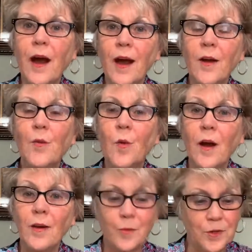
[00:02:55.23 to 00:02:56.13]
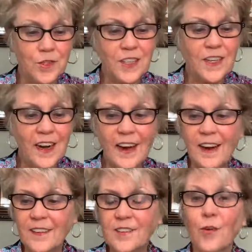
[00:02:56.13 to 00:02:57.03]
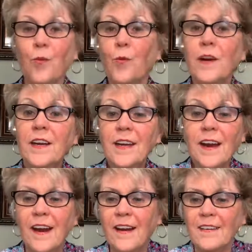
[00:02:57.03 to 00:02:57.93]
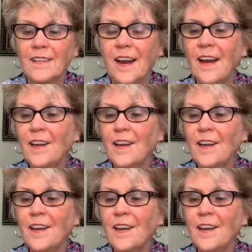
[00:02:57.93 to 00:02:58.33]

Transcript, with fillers: I want what she has or what he has.